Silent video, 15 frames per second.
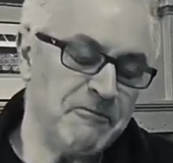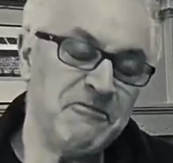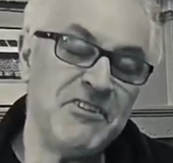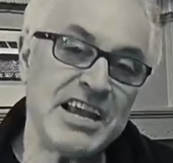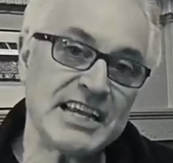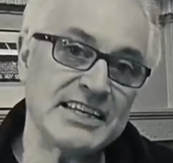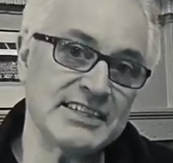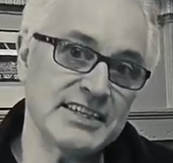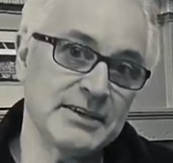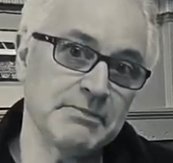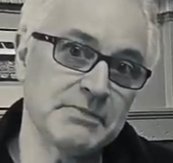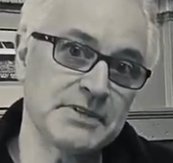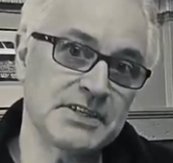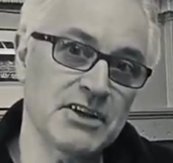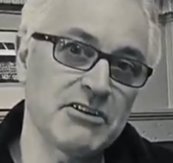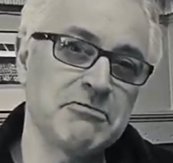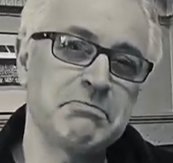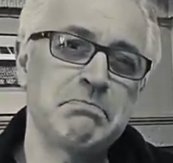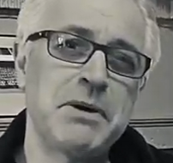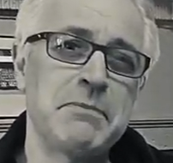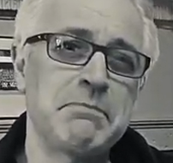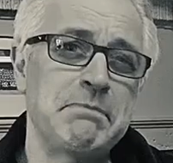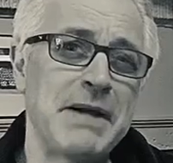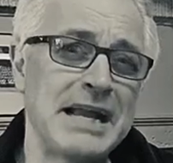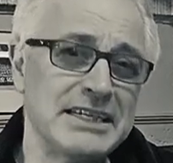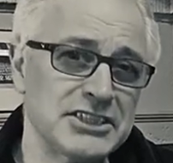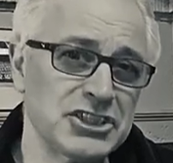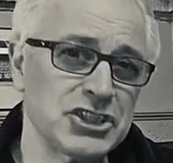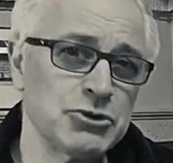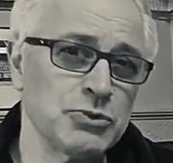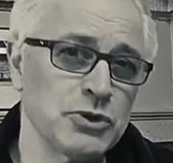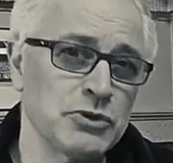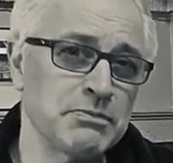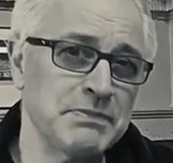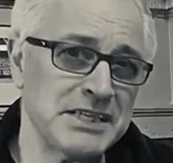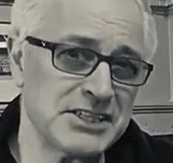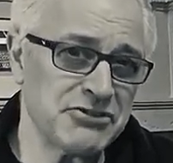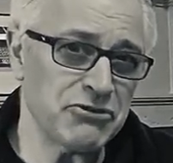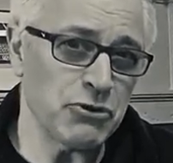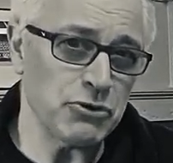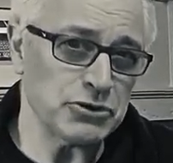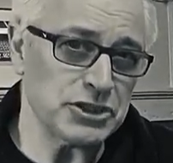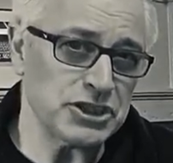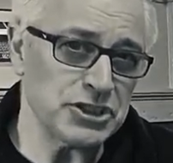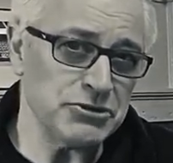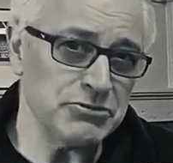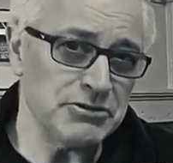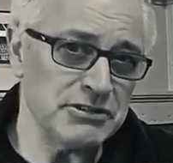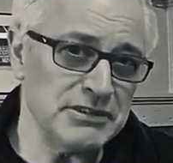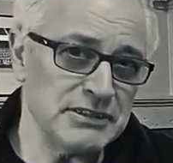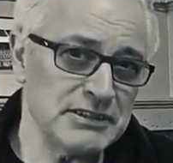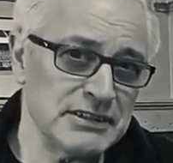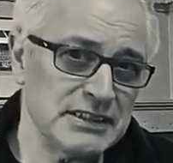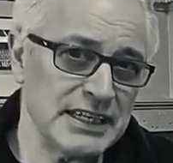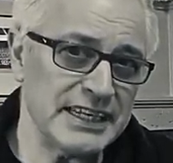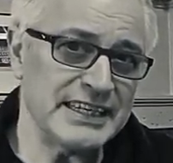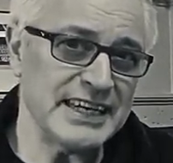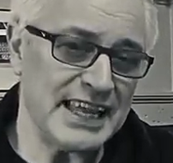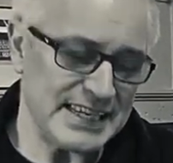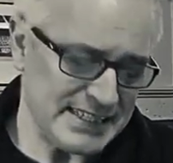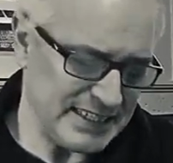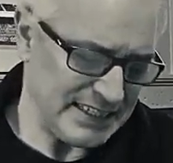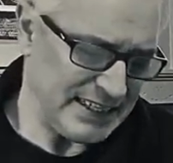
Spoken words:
victims of perpetual misfortune in later